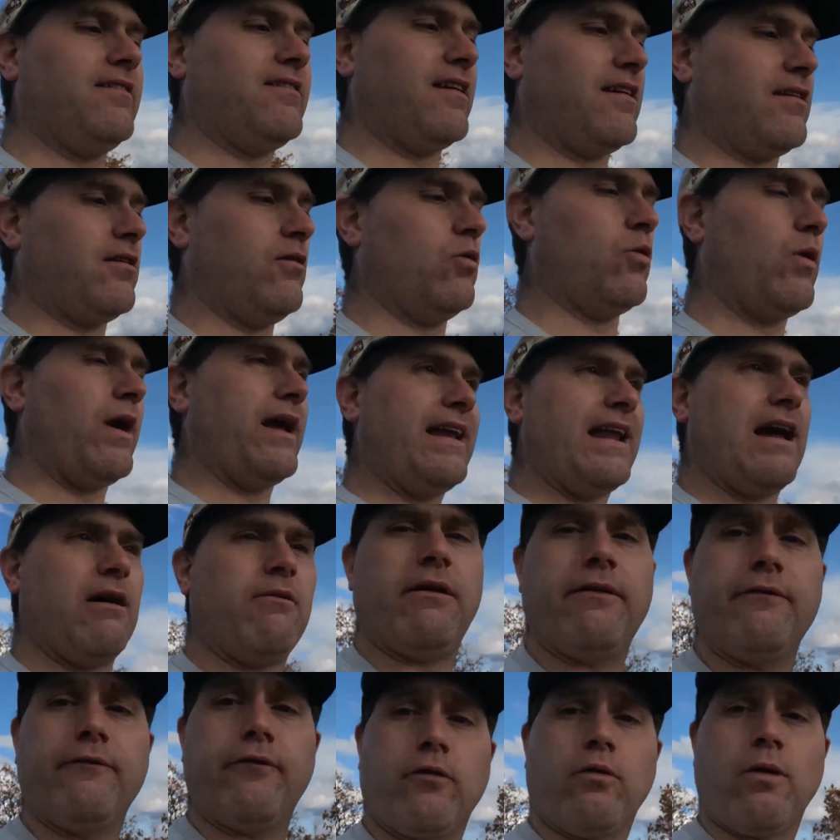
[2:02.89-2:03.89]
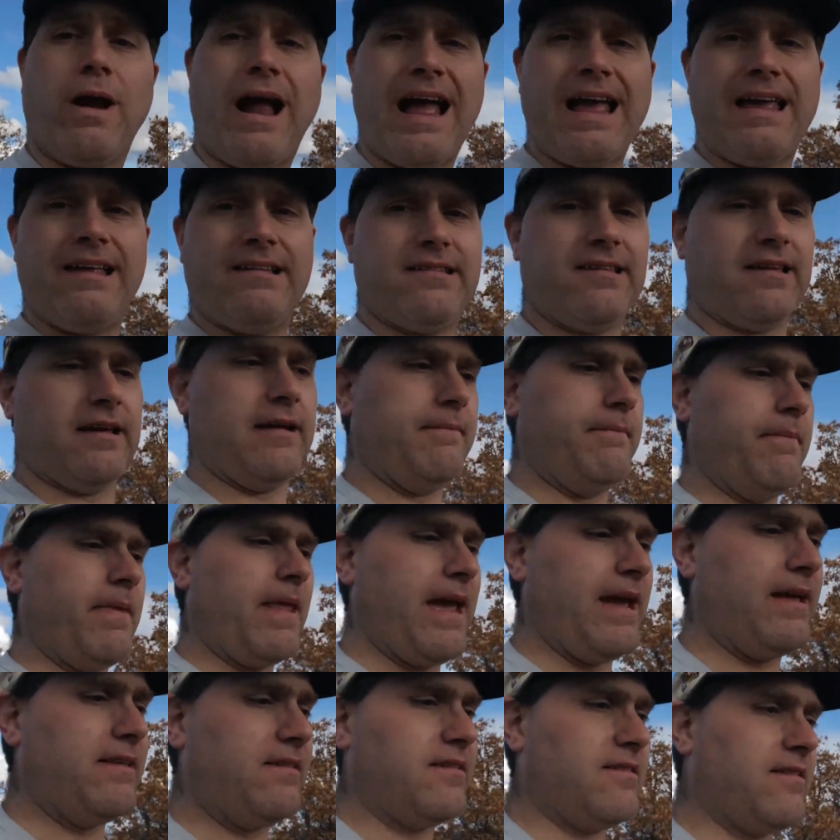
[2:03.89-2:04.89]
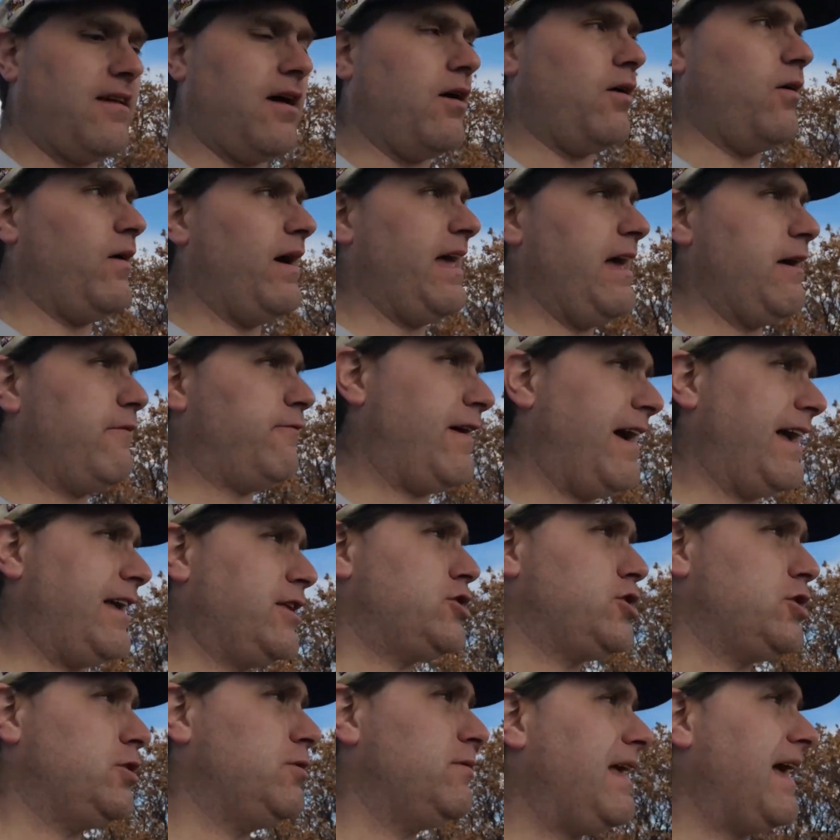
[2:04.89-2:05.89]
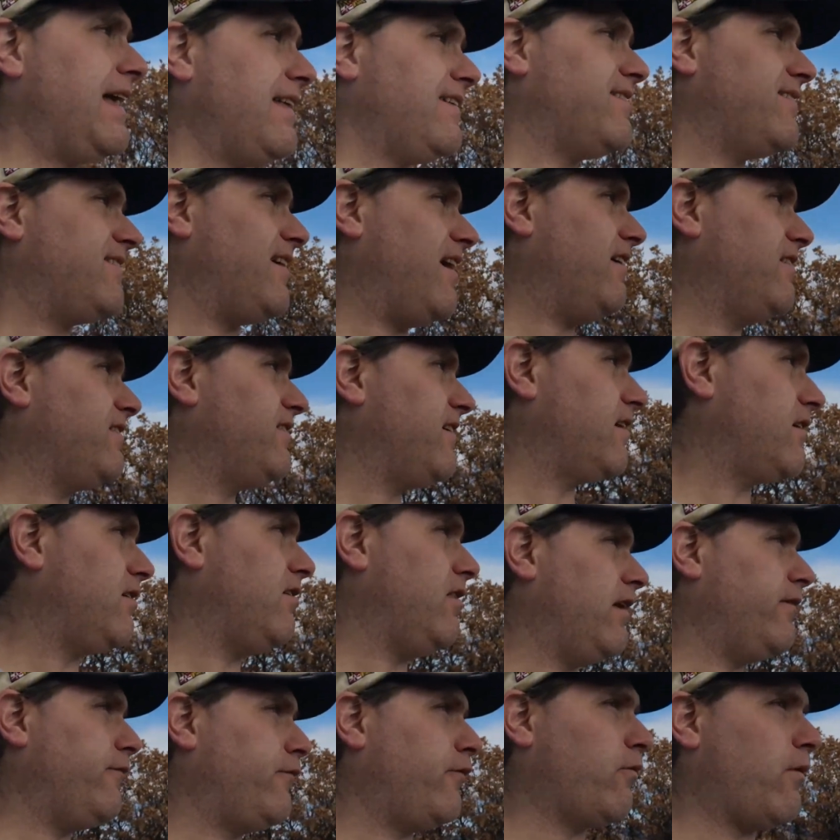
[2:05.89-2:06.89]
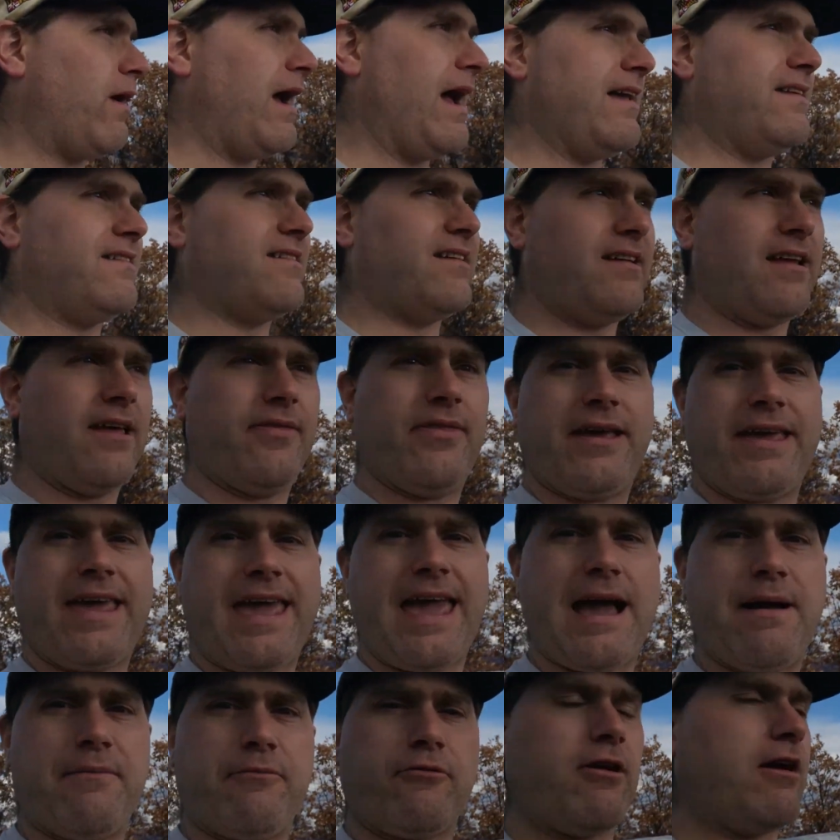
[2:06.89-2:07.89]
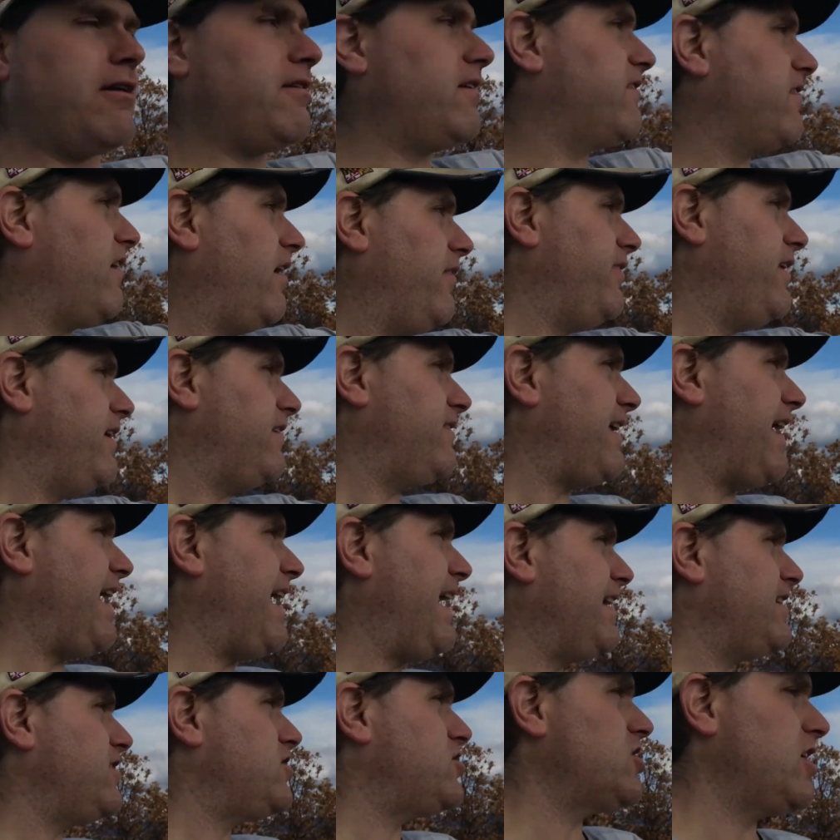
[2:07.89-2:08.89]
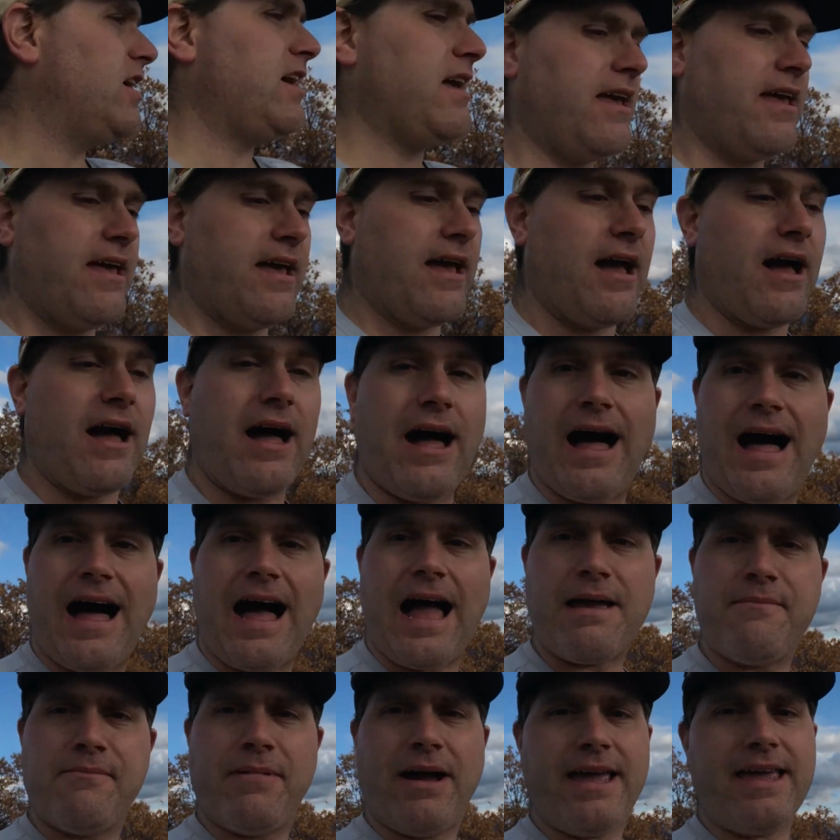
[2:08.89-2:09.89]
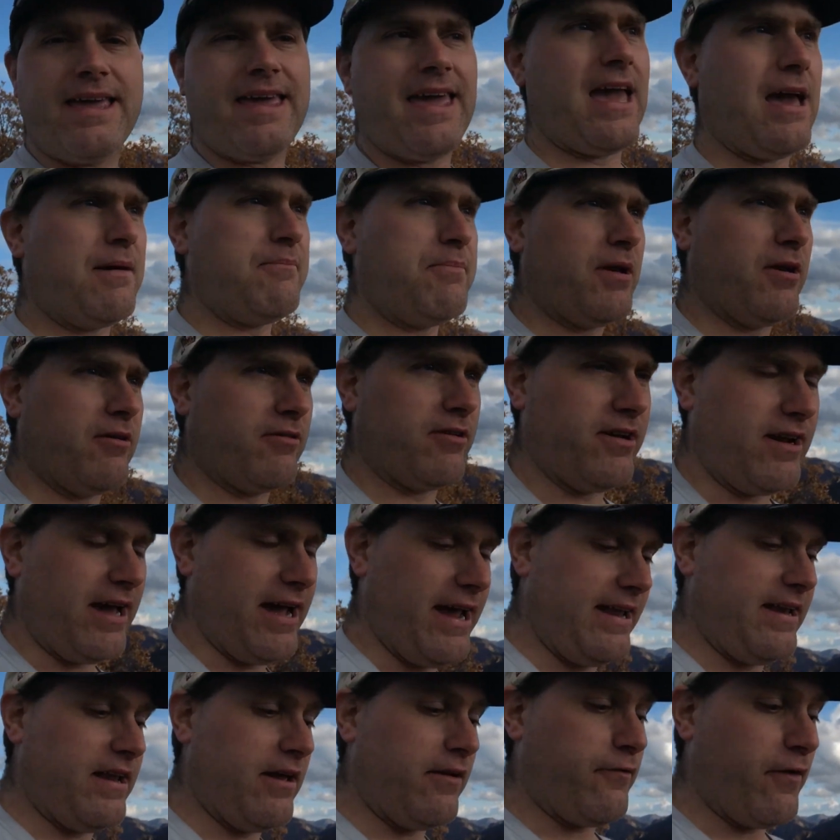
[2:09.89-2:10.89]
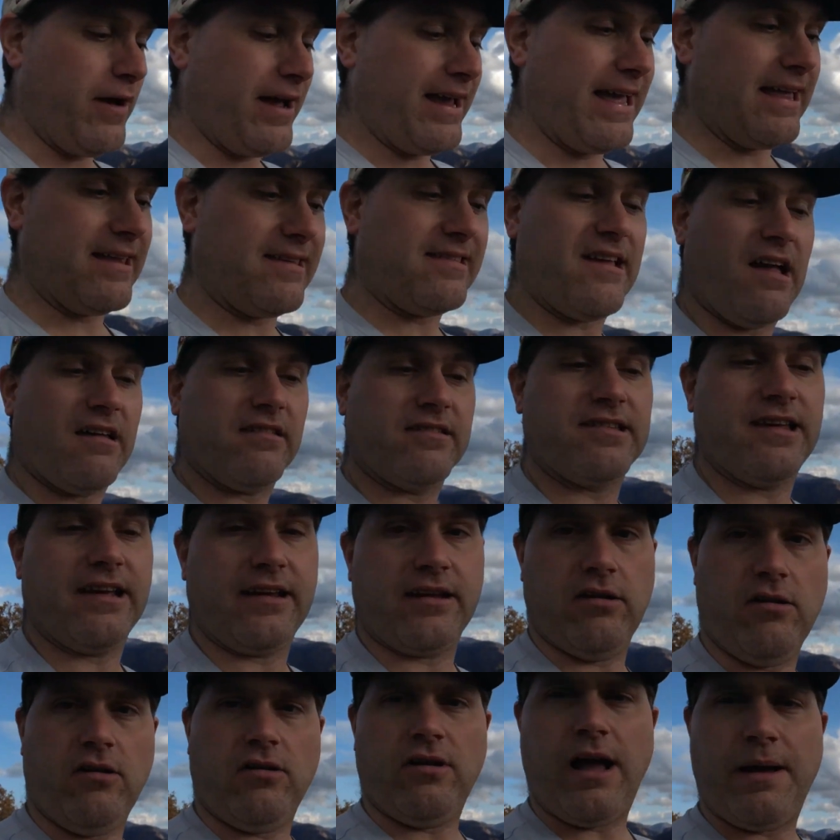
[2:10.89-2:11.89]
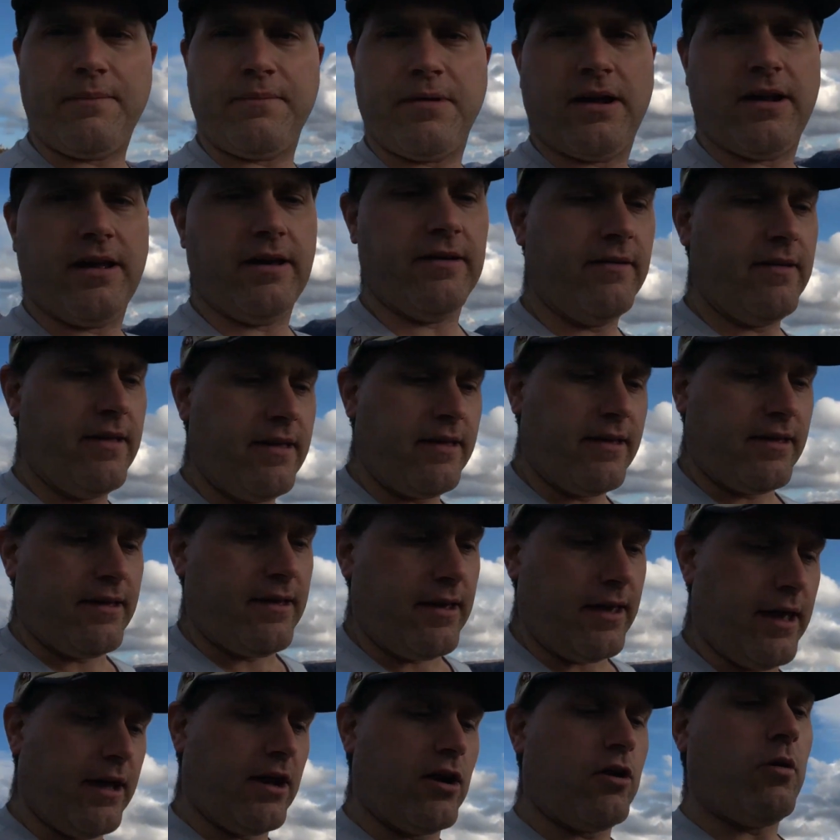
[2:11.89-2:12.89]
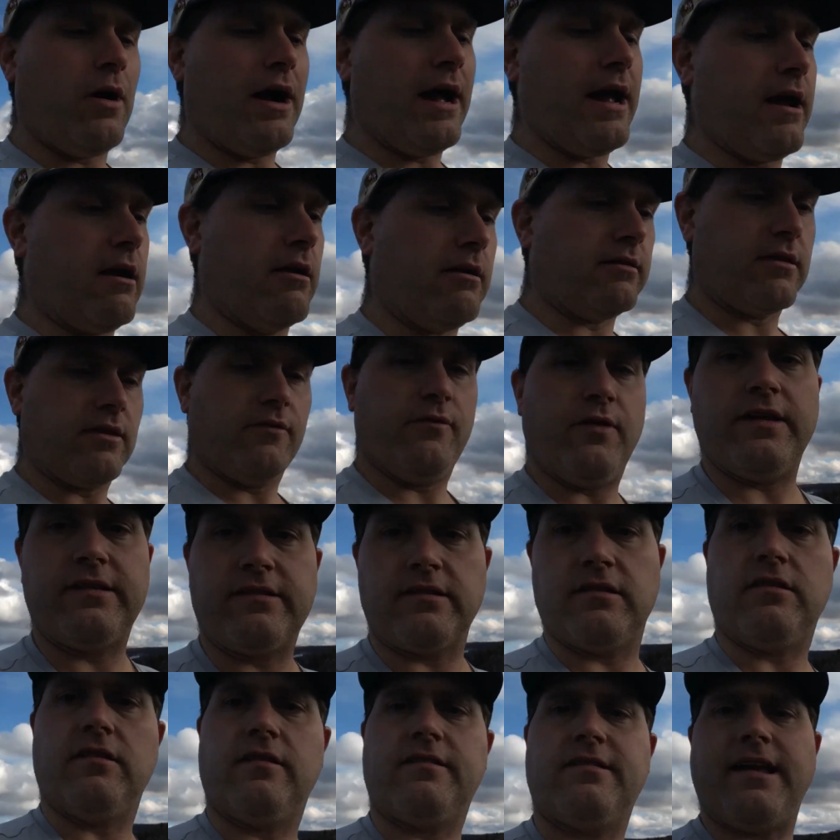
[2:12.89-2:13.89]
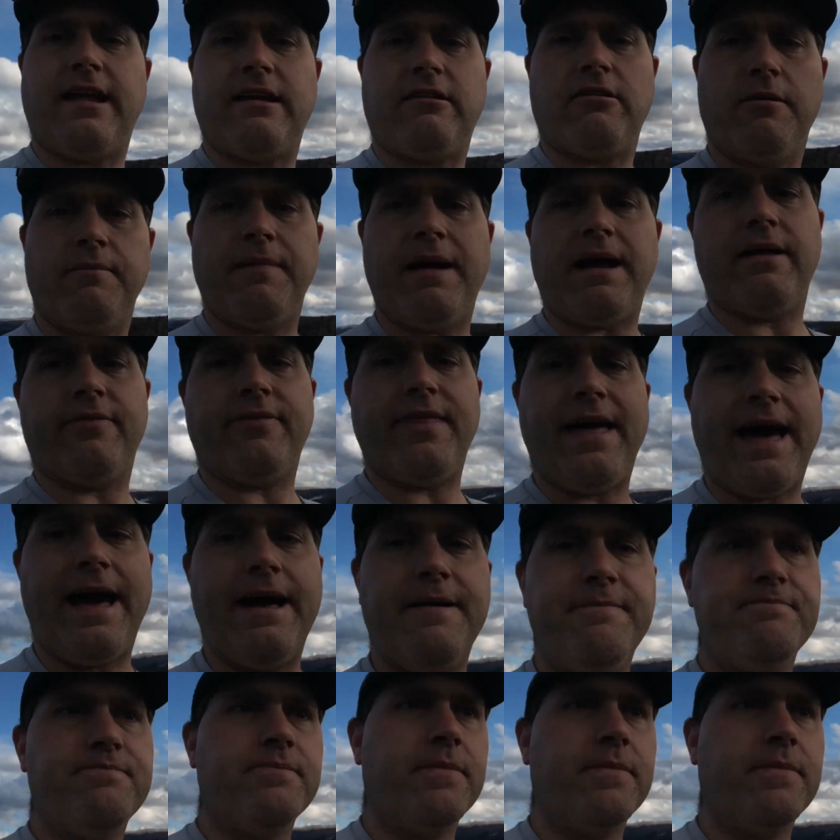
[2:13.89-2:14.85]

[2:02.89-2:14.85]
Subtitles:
signal right now on Verizon. And so if I do get cell signal on Verizon and the campground is on this edge, I might camp here tonight if I get cell signal. I'm gonna inquire at the visitor center about that.